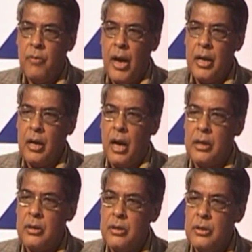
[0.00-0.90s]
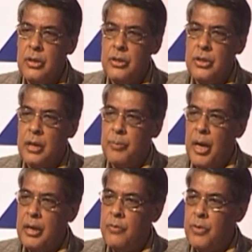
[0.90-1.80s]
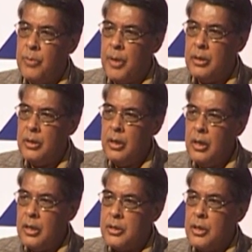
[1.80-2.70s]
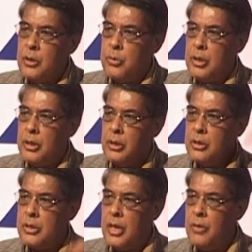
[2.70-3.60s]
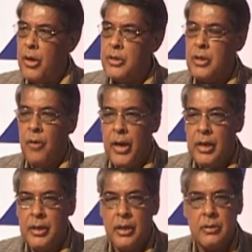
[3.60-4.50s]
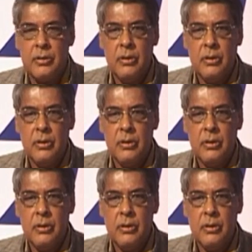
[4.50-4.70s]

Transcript: why can't these young men and women listen to the sane voice of elders